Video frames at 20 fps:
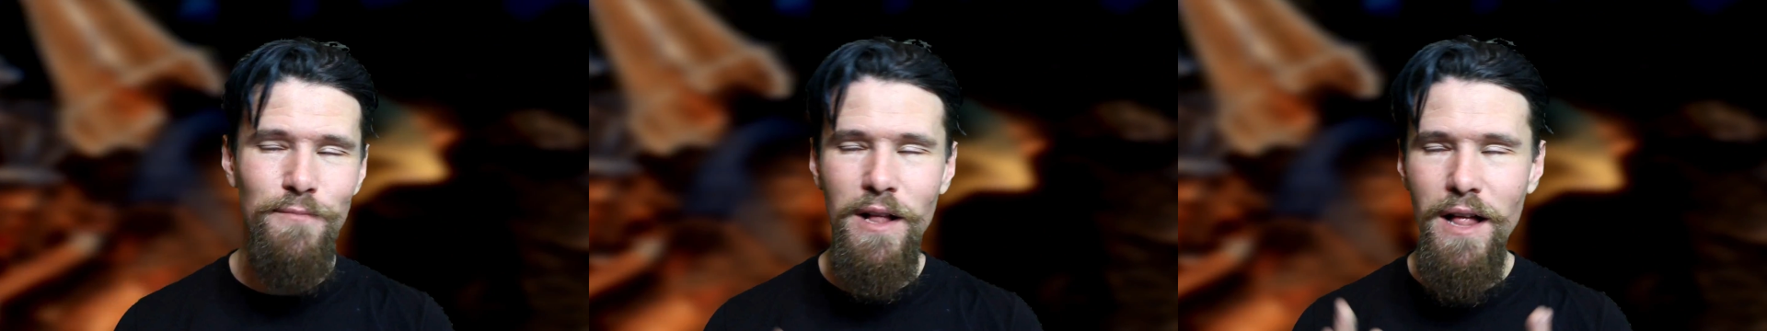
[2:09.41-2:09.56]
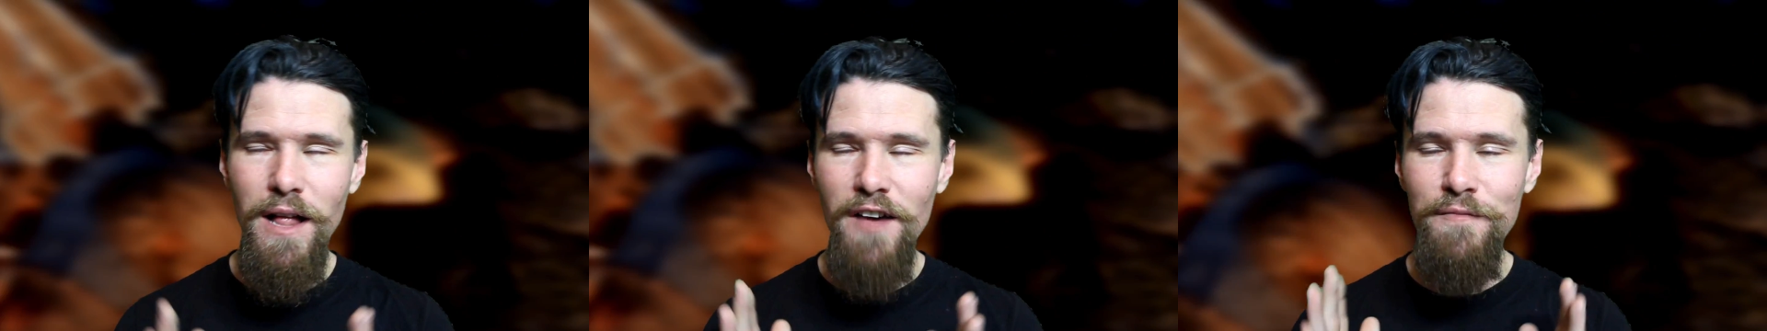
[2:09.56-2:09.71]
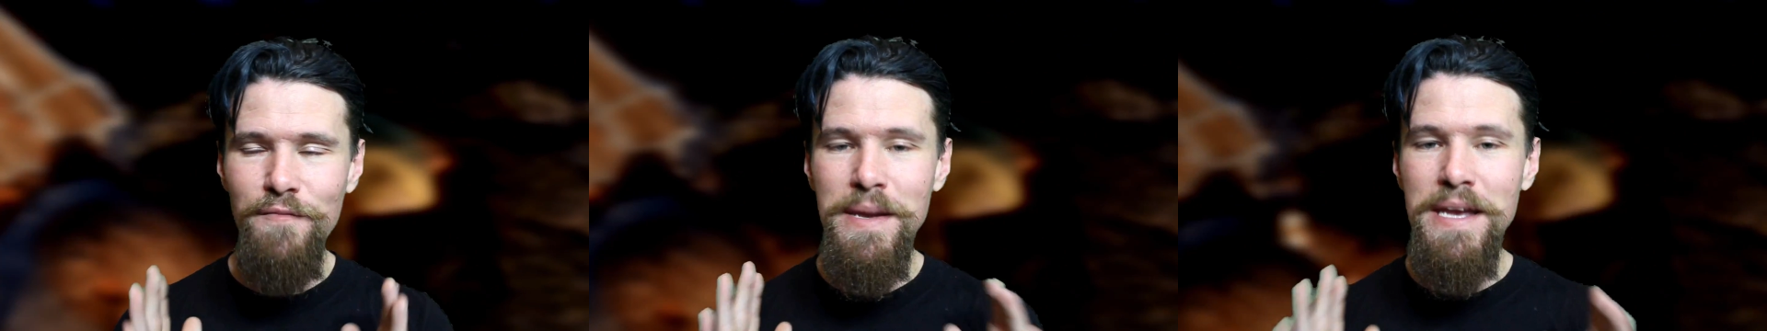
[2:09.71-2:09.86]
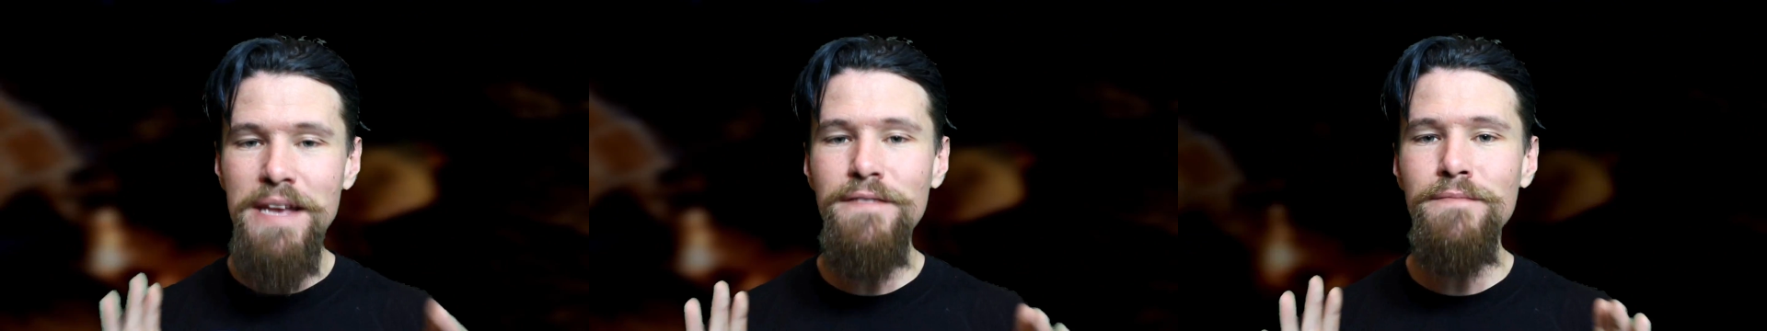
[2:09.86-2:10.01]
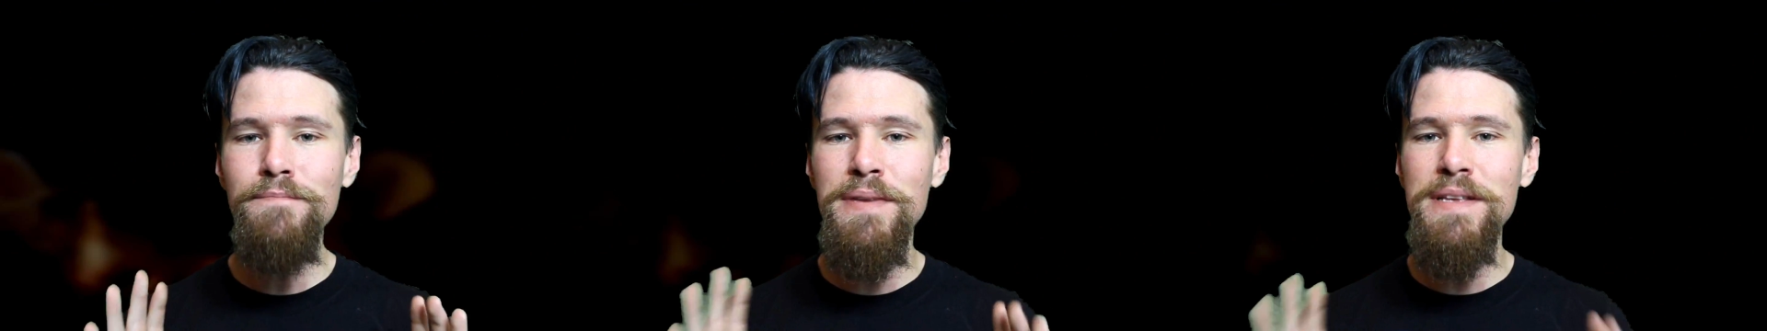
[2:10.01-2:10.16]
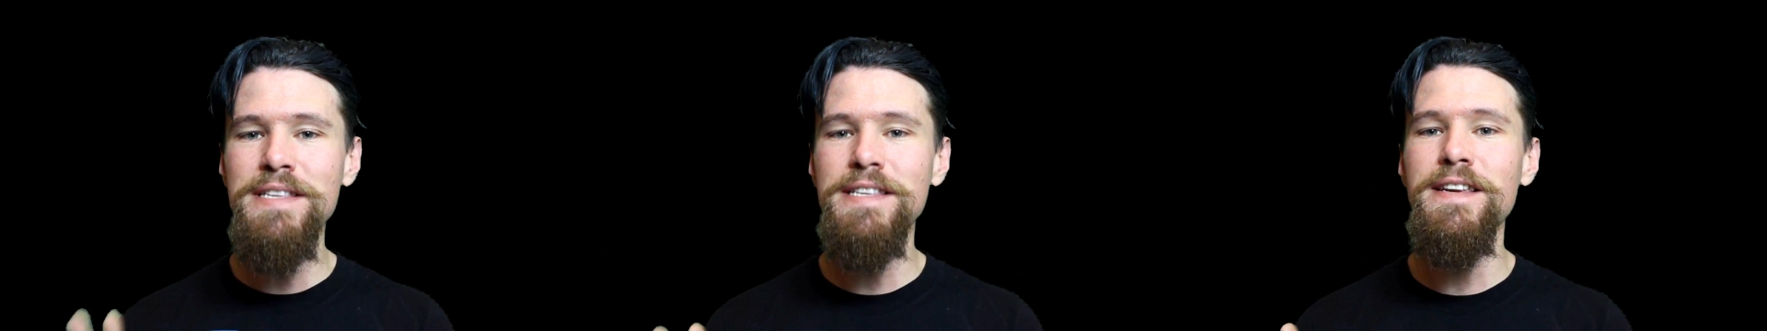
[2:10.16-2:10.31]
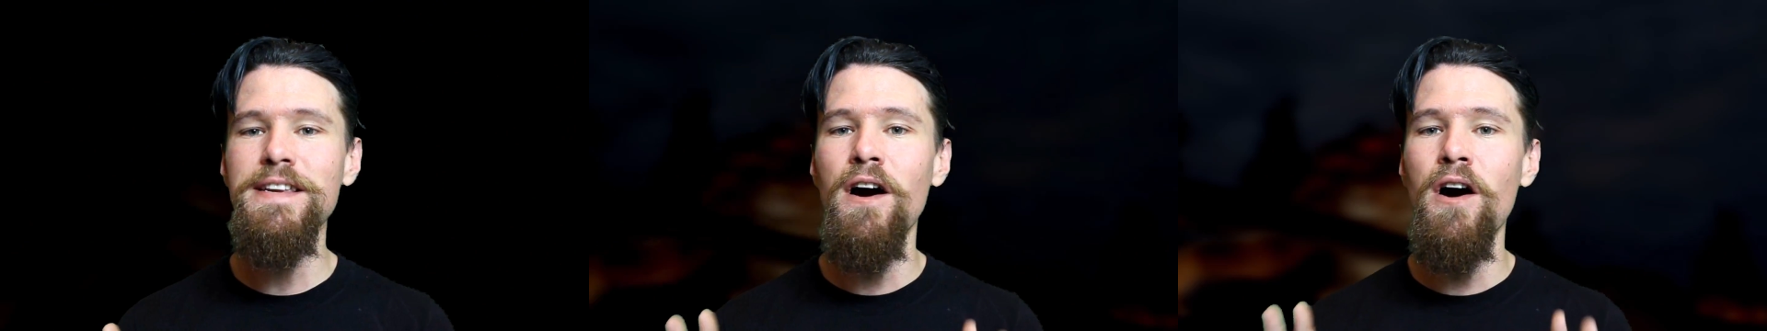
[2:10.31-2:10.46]
Well, I've been
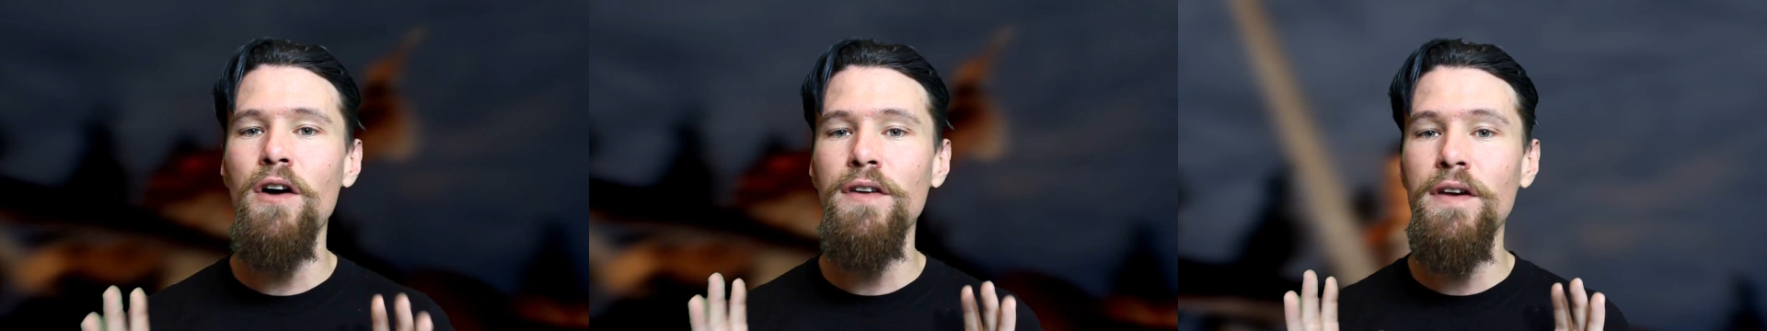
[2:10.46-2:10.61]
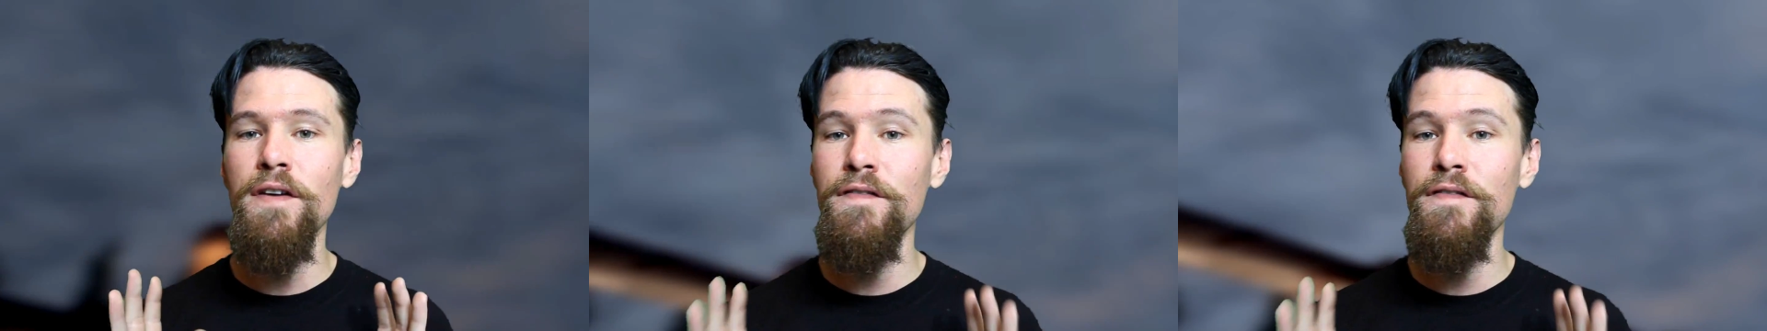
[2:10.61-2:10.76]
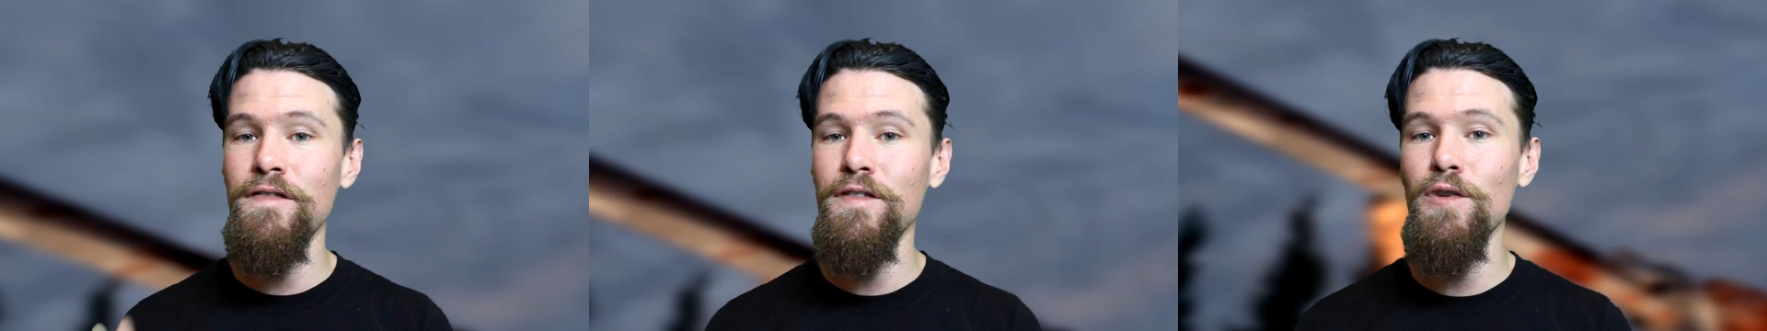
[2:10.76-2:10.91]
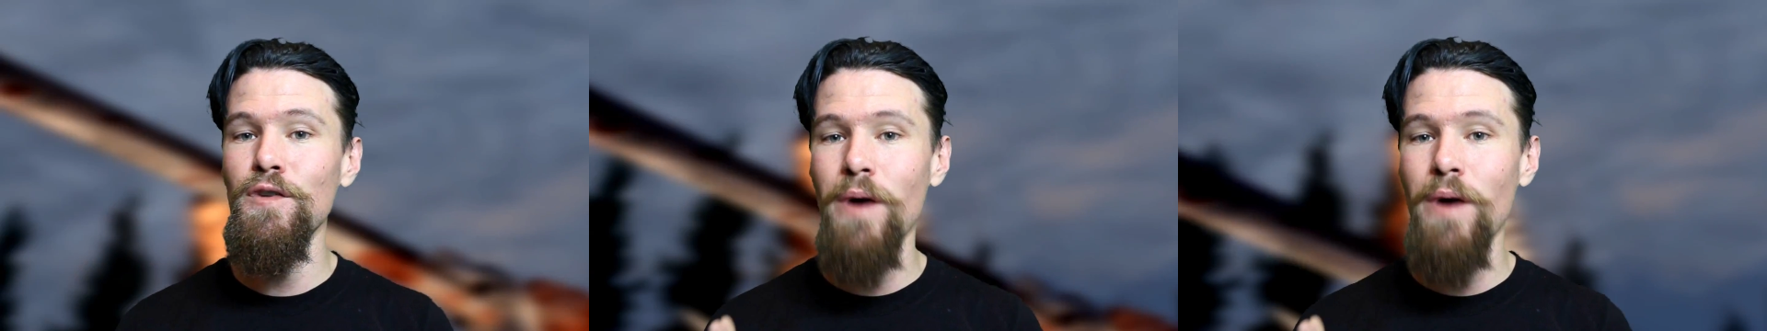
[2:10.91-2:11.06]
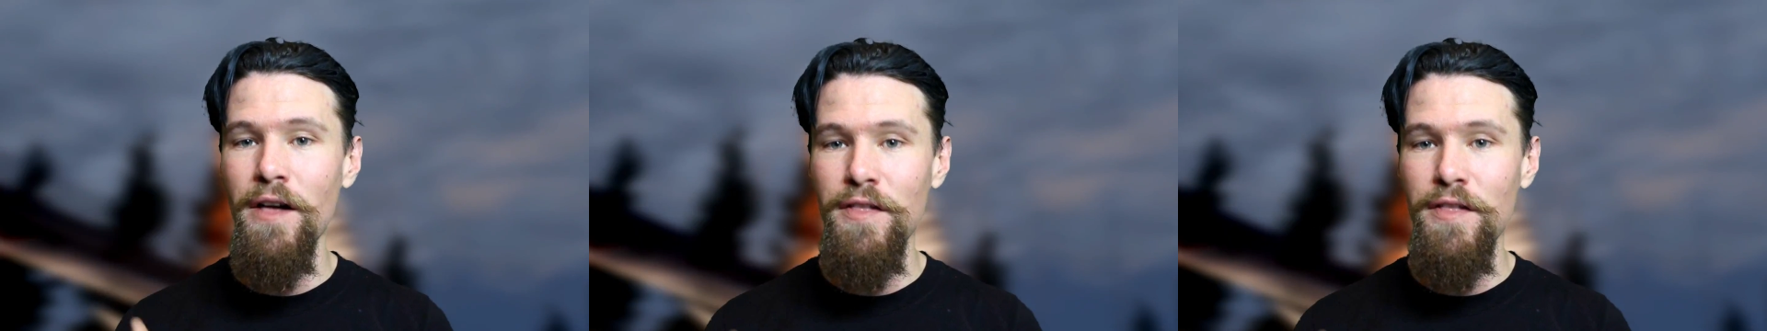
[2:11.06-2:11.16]
busy on a few